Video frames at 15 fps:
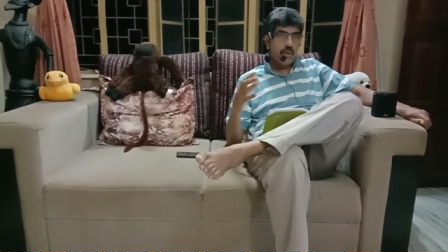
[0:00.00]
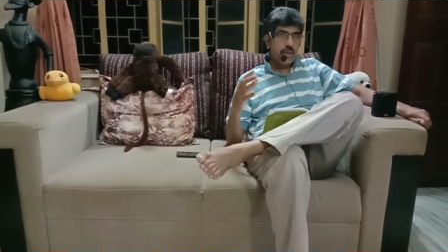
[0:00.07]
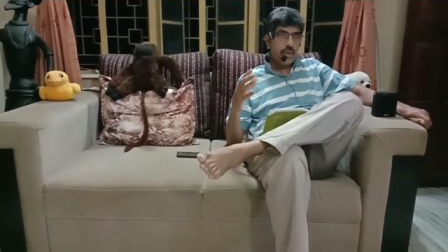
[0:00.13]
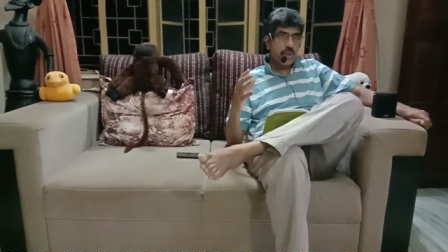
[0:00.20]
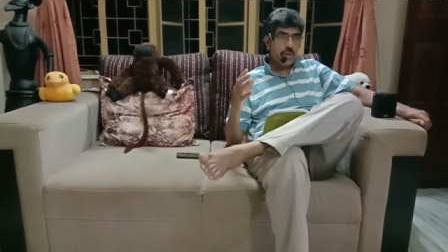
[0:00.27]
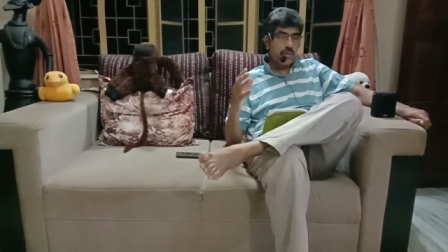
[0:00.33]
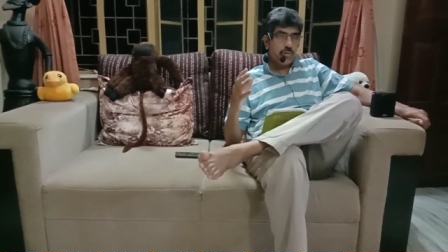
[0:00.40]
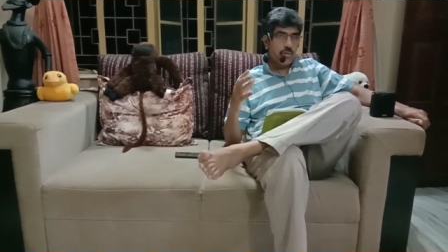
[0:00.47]

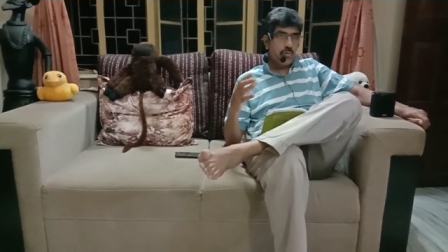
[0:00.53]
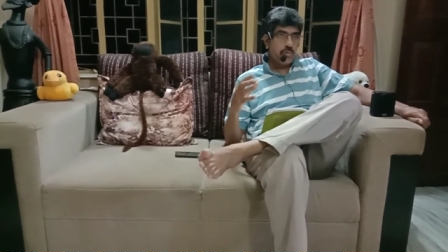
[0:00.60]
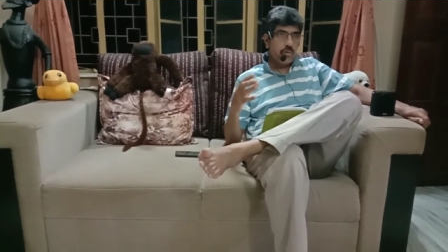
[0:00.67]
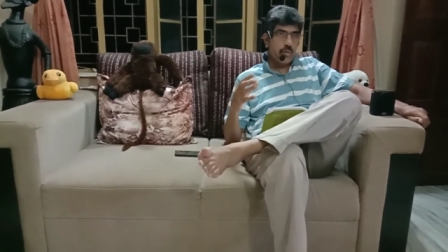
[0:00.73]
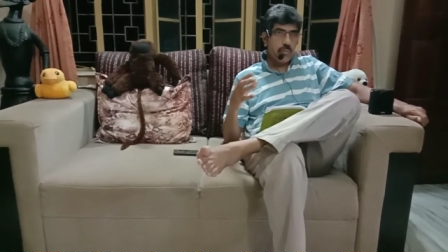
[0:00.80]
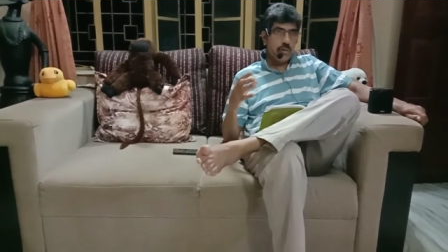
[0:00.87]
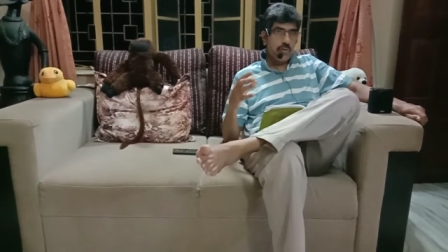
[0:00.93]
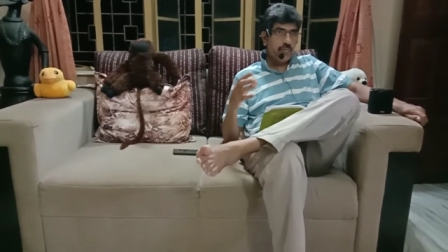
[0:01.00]
She told
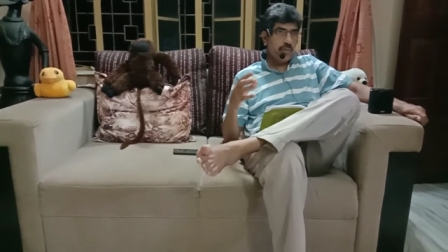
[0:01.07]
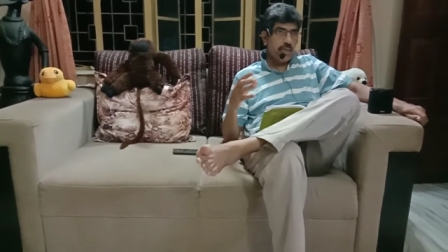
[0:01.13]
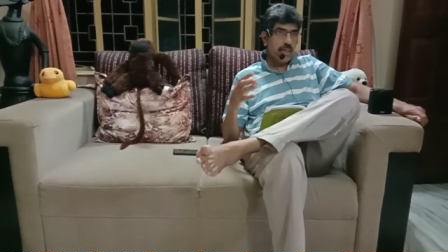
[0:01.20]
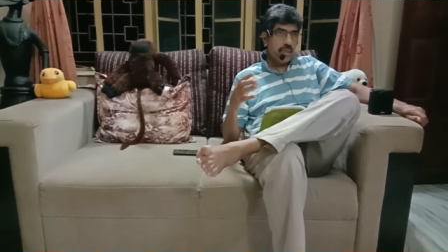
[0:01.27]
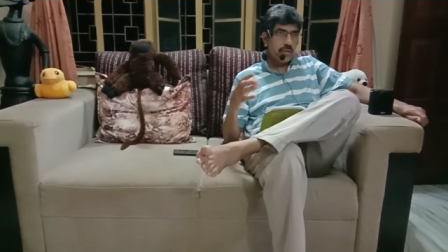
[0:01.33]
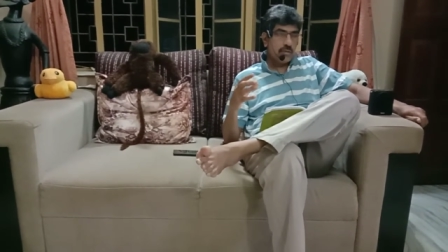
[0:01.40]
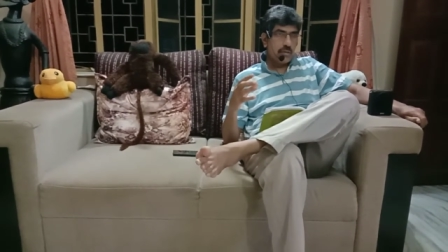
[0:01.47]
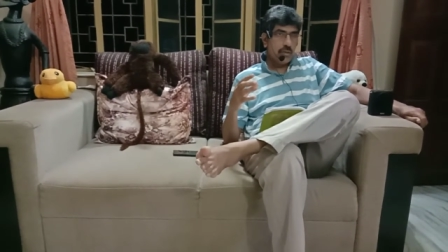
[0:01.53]
Lomov
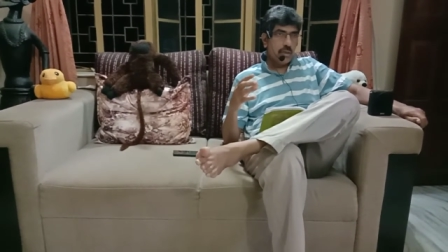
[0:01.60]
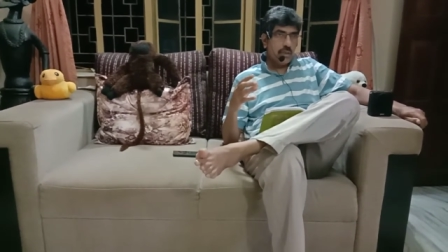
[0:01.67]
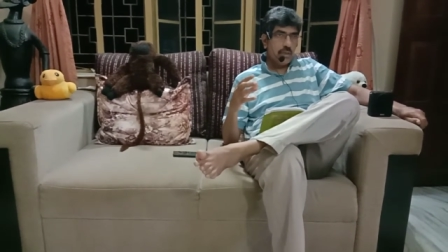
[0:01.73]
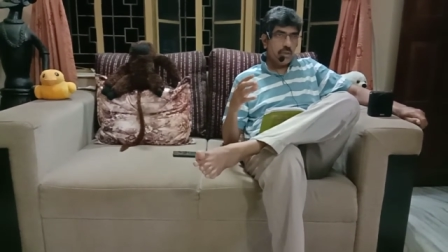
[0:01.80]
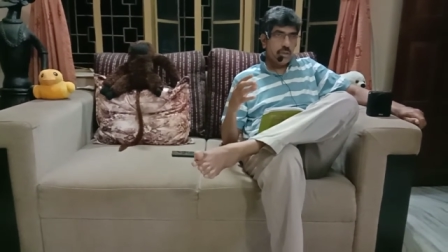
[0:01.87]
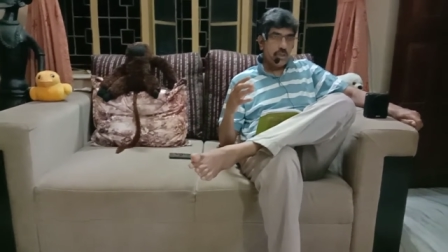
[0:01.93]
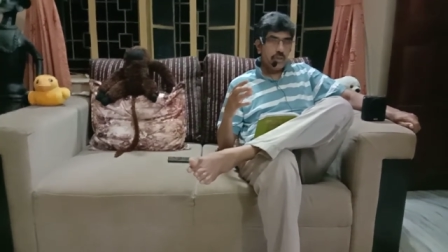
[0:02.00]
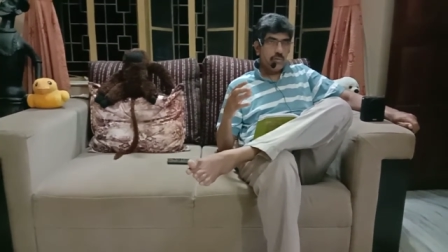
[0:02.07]
that
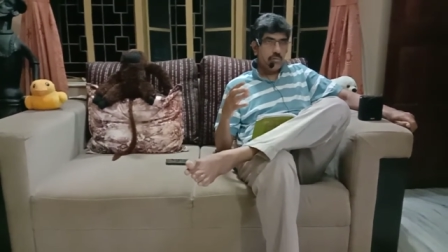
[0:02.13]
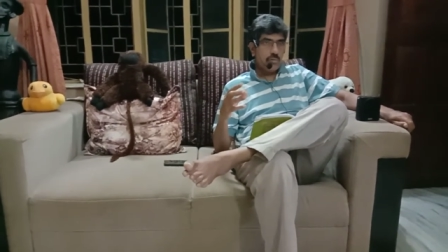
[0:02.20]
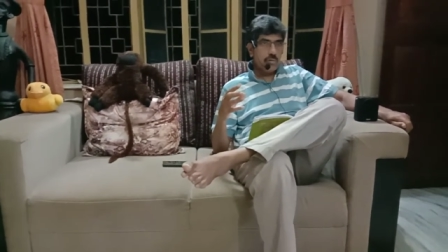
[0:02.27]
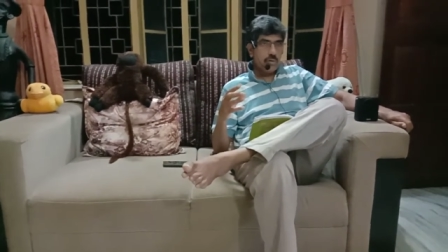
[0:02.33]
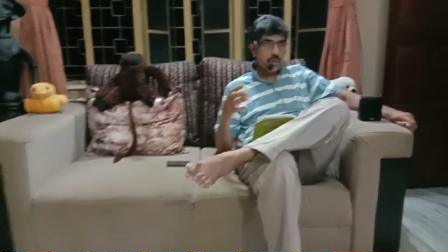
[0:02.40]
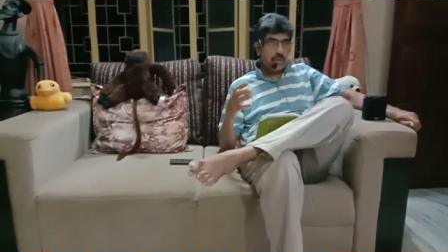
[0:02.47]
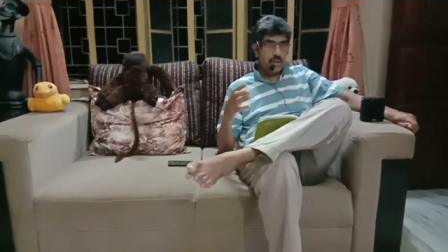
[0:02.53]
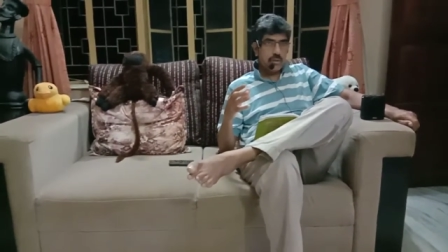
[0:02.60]
she could
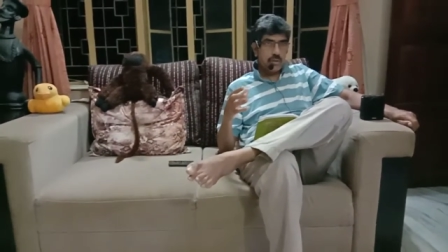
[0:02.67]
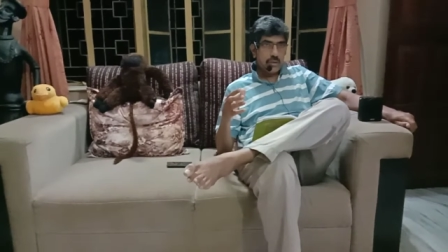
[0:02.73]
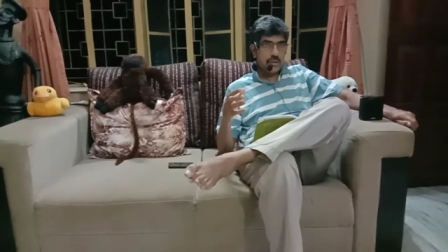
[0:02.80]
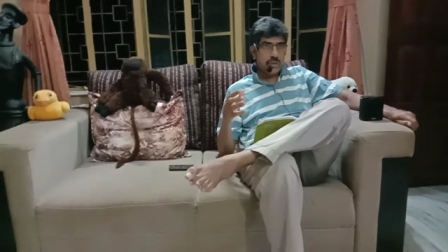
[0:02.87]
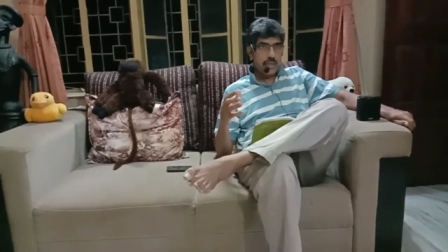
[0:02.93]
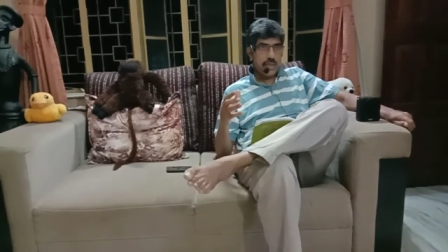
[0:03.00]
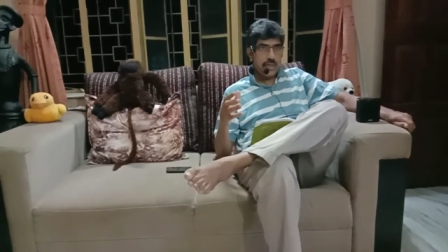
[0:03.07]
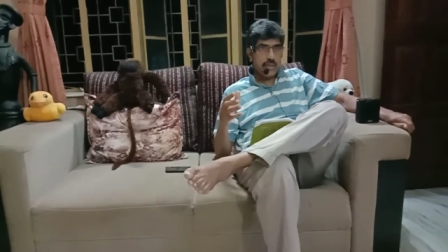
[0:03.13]
not
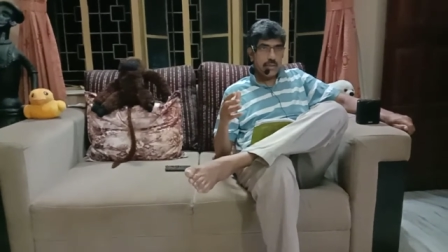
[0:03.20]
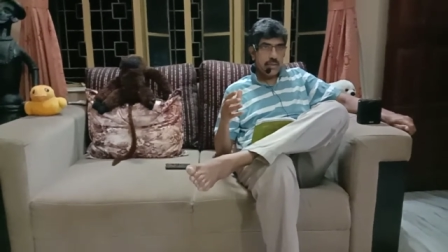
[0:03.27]
understand